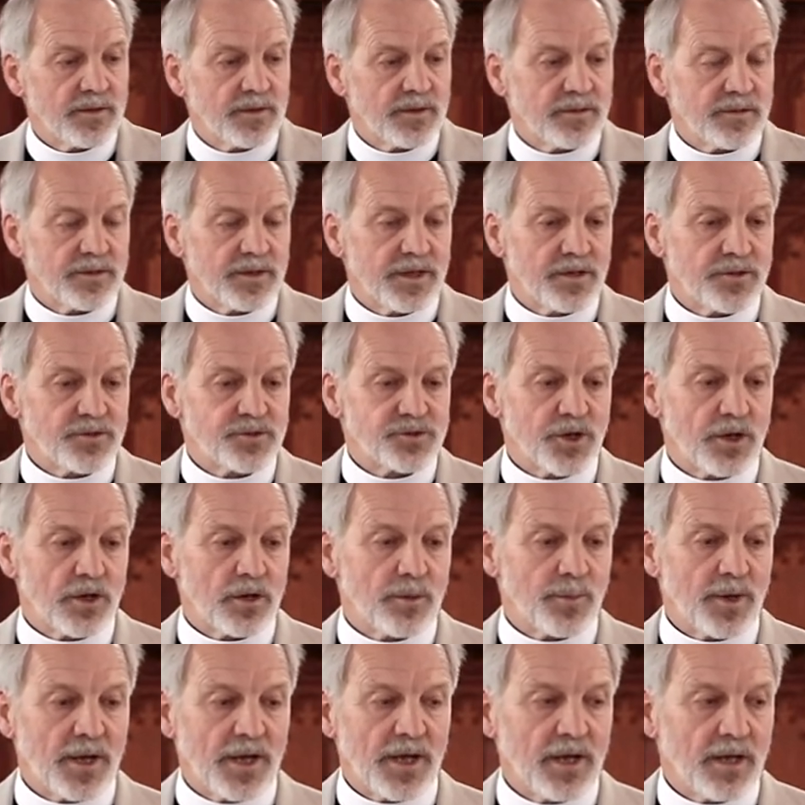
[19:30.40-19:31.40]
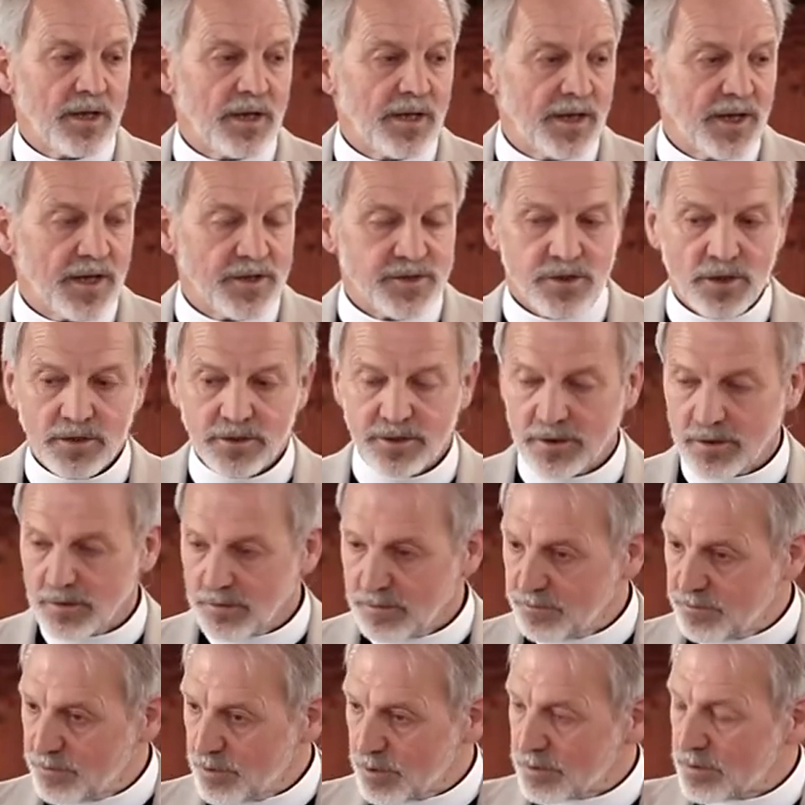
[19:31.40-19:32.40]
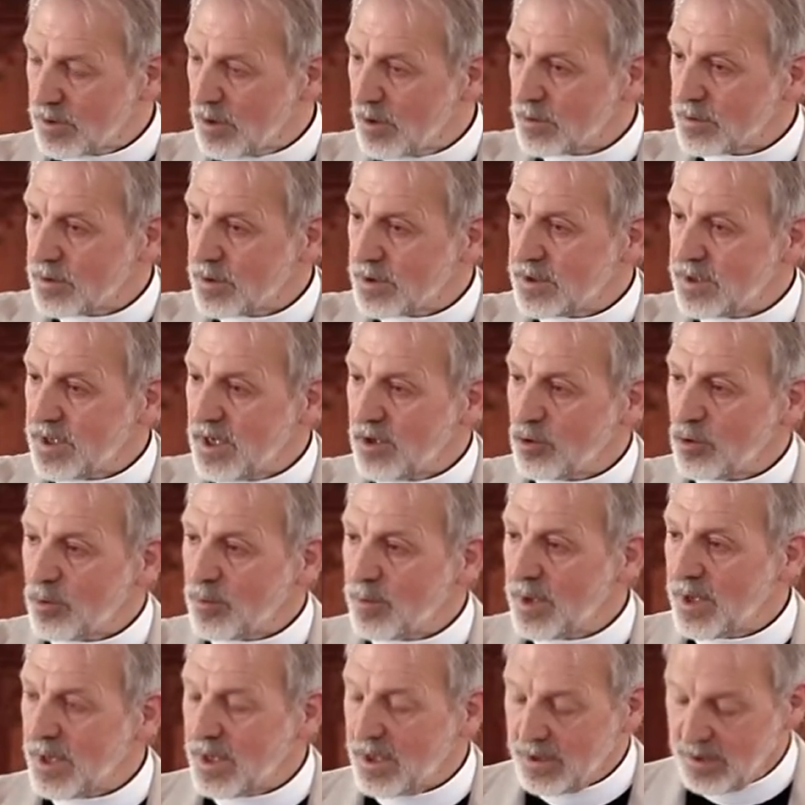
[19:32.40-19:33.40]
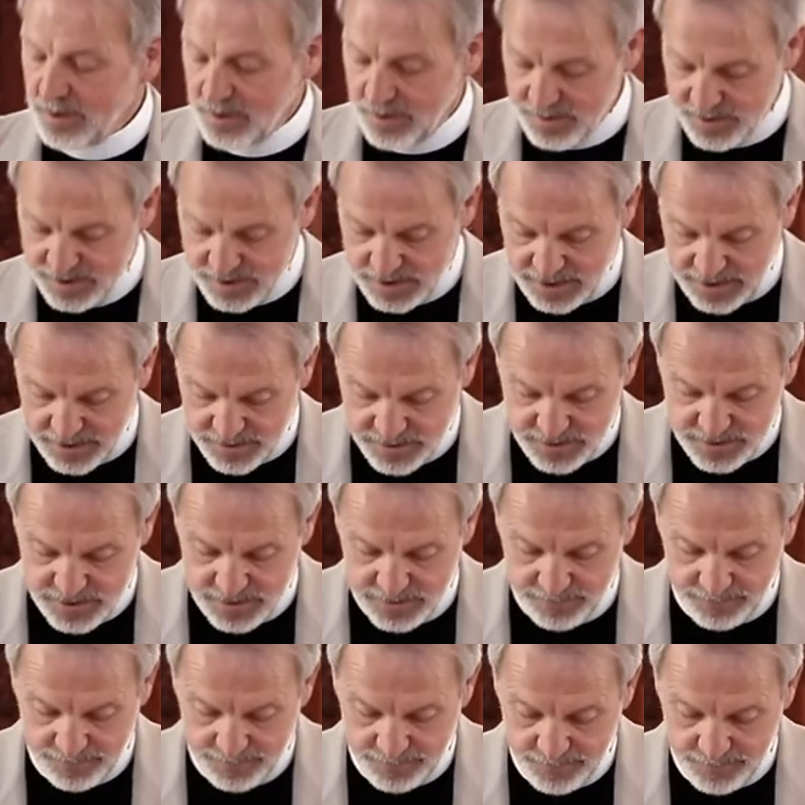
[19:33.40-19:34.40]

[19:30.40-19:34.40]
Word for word: And then Jeremiah adds a little footnote, a denouement, and says,